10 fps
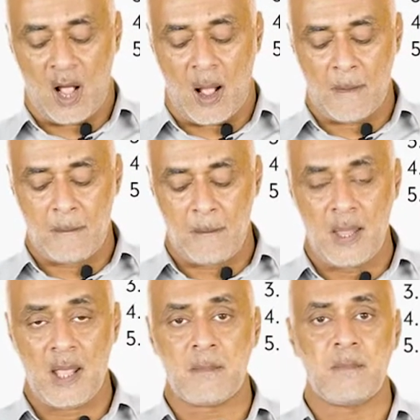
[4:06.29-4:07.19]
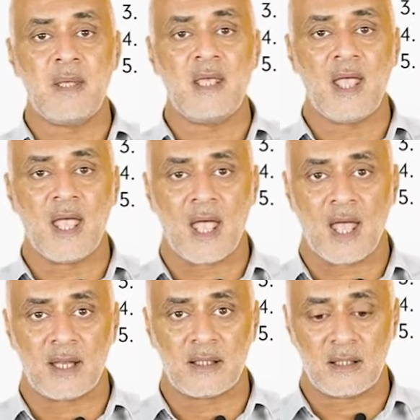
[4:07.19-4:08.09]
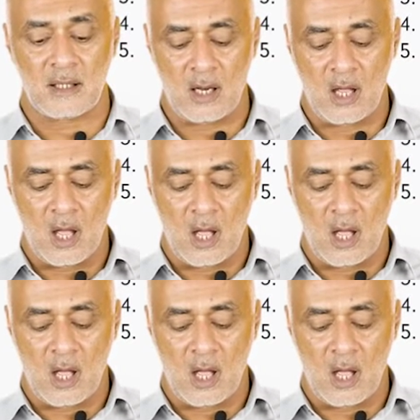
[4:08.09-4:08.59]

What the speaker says: A baby hen